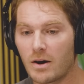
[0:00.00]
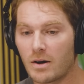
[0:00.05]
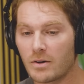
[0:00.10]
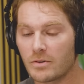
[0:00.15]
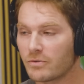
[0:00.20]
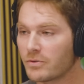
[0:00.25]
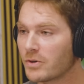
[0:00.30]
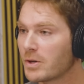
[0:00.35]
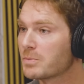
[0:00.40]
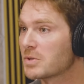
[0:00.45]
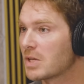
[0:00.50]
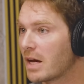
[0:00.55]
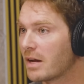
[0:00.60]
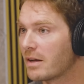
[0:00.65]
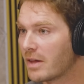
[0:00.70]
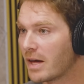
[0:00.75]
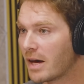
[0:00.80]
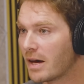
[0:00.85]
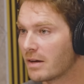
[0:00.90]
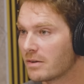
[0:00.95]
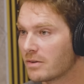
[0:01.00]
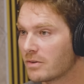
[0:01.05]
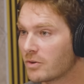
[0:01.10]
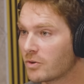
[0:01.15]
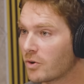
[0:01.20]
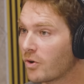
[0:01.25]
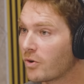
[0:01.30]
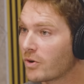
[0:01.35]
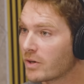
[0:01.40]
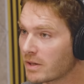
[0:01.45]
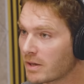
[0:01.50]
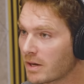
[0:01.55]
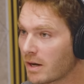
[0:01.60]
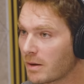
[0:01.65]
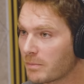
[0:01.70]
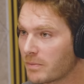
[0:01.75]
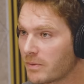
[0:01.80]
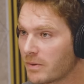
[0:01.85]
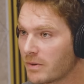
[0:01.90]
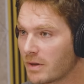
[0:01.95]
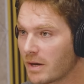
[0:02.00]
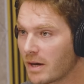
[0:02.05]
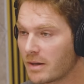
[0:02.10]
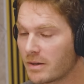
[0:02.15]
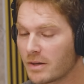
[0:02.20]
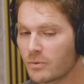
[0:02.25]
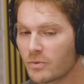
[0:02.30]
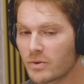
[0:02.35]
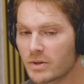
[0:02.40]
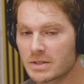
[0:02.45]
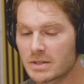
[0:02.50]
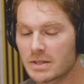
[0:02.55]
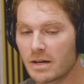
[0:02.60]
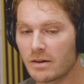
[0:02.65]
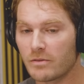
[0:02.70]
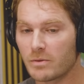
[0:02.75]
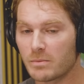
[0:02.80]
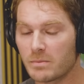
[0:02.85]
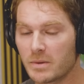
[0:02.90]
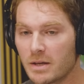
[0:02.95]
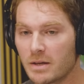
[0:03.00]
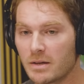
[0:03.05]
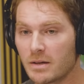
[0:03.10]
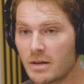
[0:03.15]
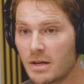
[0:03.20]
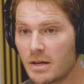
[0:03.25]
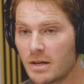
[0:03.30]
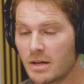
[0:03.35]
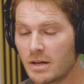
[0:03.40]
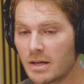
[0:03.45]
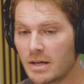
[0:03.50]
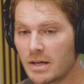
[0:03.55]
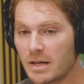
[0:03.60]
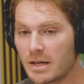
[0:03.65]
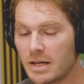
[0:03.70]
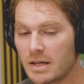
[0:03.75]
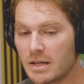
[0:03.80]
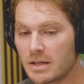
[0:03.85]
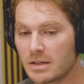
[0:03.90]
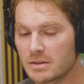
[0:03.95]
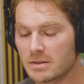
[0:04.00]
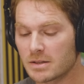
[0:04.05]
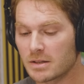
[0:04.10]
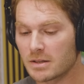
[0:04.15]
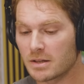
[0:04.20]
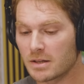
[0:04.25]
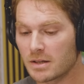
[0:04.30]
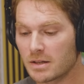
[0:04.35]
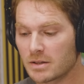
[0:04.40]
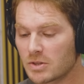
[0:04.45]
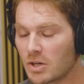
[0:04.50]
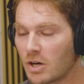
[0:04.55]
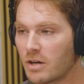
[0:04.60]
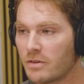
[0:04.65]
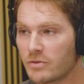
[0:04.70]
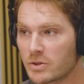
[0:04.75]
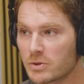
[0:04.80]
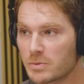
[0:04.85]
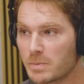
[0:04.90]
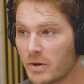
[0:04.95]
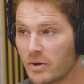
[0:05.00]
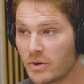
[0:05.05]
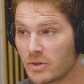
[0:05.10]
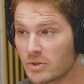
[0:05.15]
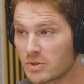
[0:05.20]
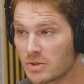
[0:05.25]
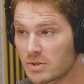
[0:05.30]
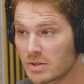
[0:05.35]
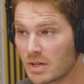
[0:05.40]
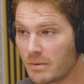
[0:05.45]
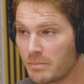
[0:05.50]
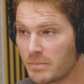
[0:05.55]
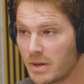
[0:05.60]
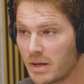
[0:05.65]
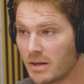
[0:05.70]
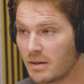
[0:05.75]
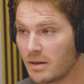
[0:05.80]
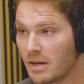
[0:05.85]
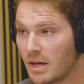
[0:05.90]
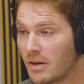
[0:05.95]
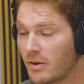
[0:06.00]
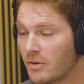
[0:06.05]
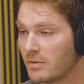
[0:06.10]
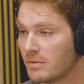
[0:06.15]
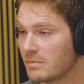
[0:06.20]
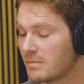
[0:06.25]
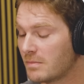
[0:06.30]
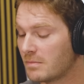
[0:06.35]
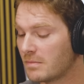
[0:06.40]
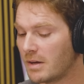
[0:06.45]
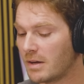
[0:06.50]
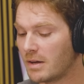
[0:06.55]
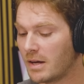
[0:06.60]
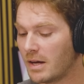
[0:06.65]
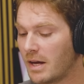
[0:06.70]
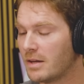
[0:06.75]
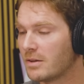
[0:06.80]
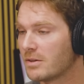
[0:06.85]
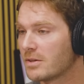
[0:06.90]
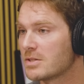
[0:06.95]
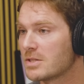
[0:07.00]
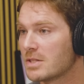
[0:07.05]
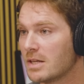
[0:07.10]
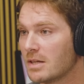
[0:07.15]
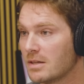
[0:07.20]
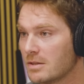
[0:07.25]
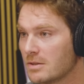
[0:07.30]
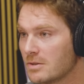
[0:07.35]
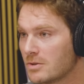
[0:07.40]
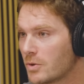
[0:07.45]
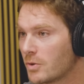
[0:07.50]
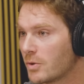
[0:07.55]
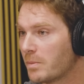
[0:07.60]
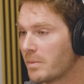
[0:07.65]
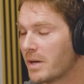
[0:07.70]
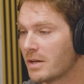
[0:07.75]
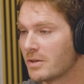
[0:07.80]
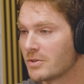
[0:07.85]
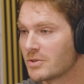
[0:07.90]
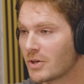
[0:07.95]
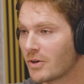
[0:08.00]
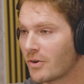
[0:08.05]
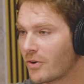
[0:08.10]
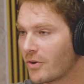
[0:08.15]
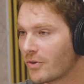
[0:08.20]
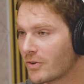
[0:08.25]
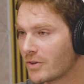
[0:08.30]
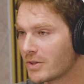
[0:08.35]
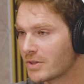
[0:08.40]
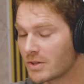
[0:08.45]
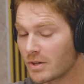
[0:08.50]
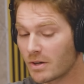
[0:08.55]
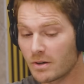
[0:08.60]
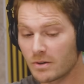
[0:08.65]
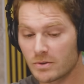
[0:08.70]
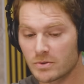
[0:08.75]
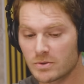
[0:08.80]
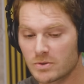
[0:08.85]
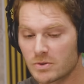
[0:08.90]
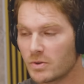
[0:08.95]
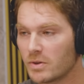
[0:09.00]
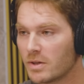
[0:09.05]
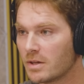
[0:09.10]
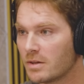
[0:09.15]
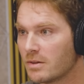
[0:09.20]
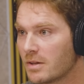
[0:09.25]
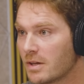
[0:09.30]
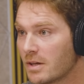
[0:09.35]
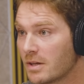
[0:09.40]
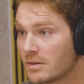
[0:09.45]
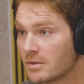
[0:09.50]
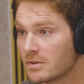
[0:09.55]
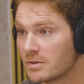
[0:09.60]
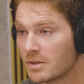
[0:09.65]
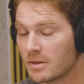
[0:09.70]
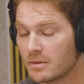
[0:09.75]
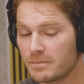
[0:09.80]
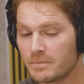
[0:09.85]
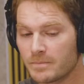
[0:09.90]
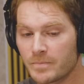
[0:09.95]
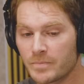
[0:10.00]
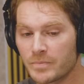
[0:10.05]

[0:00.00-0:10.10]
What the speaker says: On the flip side of that, in growing the company, I think what it's given me is a ton of experiences. I've been in endless cities, tour managing our early shows, in things and